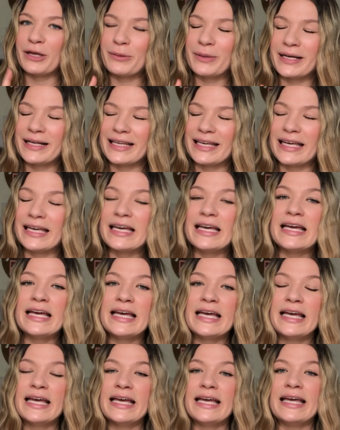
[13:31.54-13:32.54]
quickly
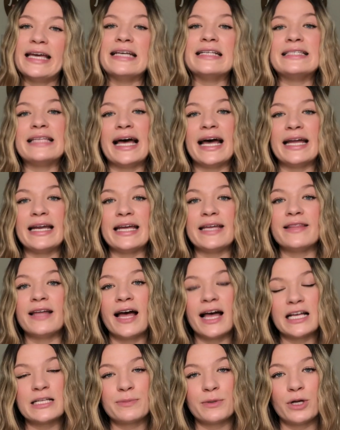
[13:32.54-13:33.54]
is that in the
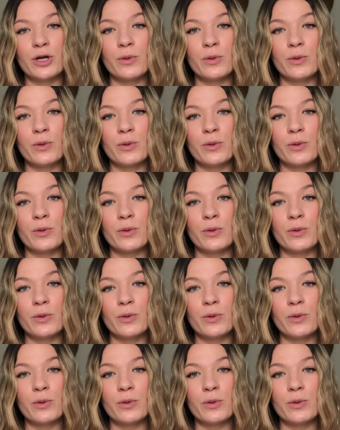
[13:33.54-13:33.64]
hospital,